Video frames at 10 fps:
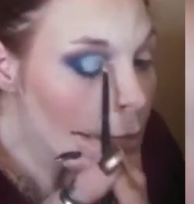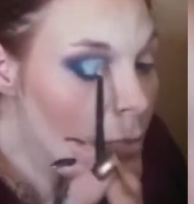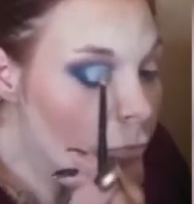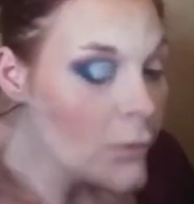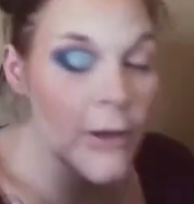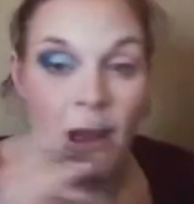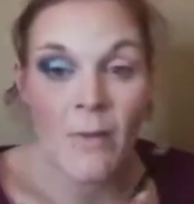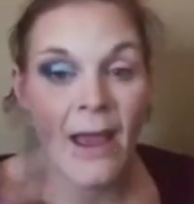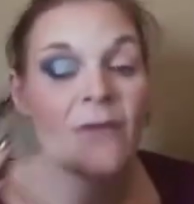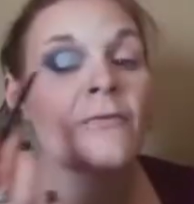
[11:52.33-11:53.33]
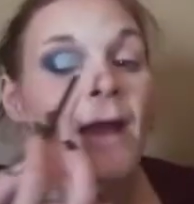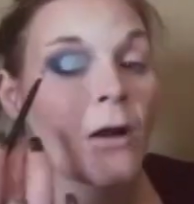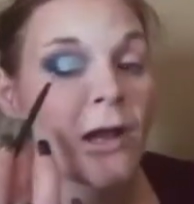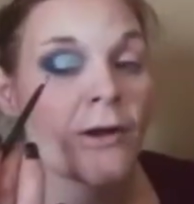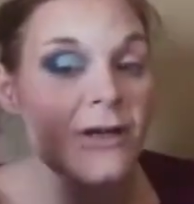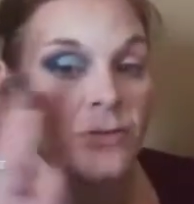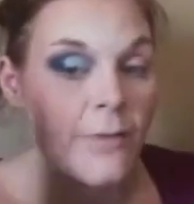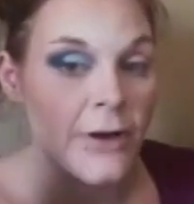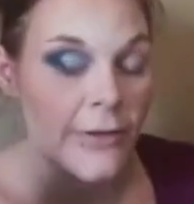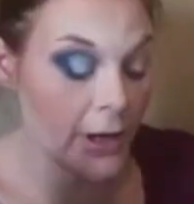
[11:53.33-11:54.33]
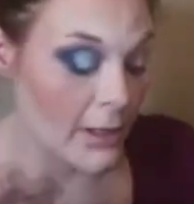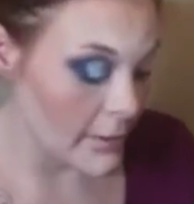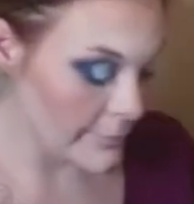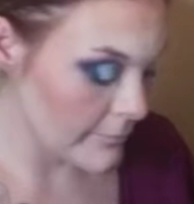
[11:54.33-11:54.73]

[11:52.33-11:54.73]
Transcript: We're only going about halfway out our cut crease. We're going to put another color.